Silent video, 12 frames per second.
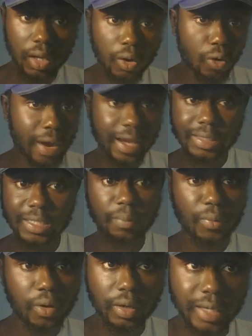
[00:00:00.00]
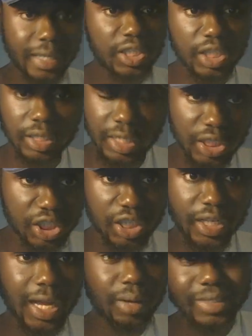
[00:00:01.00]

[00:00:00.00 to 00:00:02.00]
Ohio State, Maryland next year. This year, I